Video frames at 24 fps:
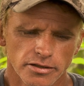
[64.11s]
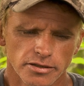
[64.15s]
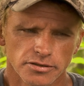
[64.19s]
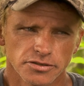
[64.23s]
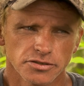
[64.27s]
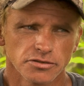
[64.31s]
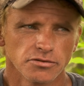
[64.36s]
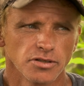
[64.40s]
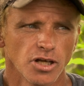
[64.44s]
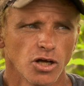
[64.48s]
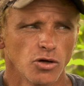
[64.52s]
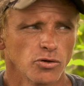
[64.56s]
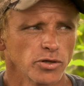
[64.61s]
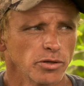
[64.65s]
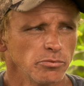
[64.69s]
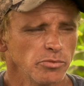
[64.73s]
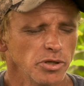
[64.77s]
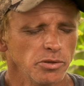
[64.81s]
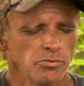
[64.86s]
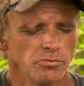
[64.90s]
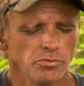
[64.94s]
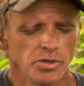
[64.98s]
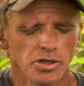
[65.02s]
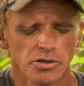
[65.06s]
hunting so long and
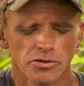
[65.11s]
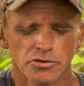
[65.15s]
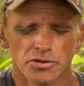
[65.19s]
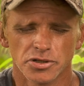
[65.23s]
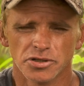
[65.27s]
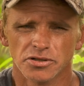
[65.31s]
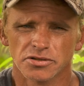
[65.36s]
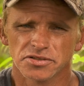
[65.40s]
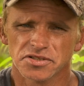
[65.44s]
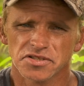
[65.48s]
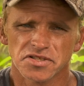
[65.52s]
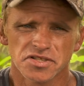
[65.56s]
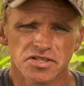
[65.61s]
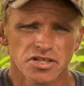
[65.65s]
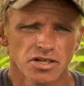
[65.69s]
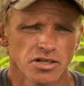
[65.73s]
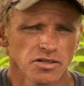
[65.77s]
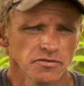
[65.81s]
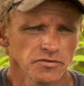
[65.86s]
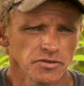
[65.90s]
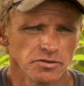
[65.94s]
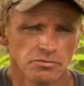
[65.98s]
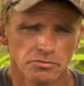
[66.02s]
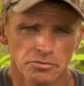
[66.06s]
been building hooks and
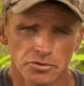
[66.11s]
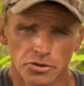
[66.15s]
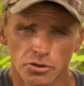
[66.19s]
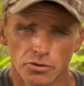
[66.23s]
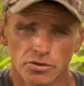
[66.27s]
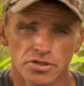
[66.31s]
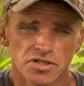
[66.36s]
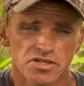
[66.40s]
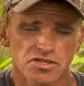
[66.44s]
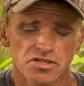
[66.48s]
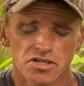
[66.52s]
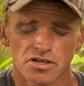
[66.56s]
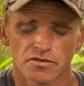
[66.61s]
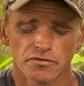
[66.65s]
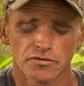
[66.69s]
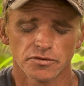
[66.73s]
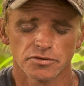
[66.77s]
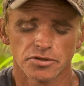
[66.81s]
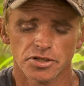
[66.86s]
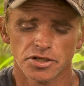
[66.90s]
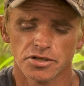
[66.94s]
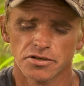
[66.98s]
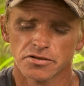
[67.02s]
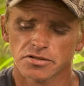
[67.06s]
stuff and doing this stuff for
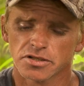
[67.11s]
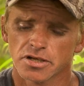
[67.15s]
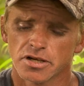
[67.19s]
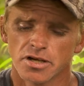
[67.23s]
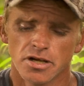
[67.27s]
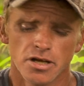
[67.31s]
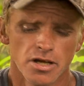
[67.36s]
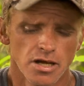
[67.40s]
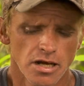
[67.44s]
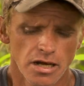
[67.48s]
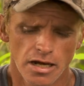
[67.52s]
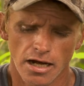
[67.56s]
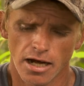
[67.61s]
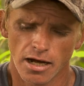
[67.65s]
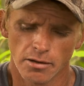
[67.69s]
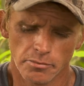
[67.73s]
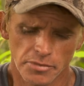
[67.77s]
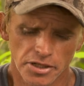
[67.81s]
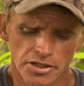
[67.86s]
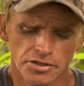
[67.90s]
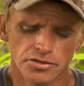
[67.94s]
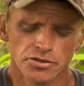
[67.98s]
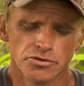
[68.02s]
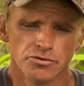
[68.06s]
years, I
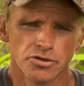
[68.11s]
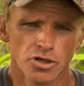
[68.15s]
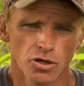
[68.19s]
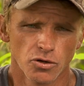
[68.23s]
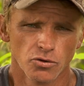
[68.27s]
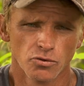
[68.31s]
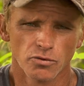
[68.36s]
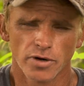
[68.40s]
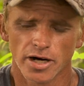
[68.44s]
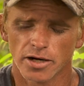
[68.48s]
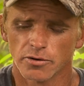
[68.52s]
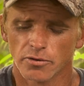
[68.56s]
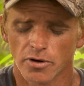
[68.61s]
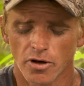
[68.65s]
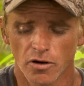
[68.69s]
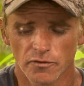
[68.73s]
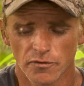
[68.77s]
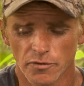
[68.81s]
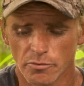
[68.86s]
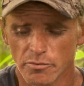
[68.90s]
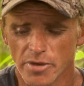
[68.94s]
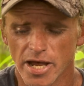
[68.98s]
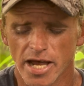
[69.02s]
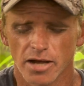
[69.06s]
mean, you know right
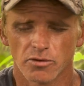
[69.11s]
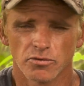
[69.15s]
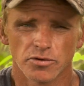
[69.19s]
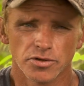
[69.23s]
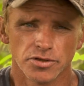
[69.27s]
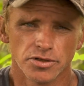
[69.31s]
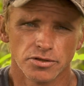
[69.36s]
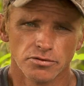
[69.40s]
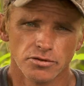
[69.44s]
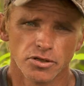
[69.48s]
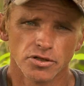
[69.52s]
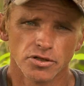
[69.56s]
off the bat when you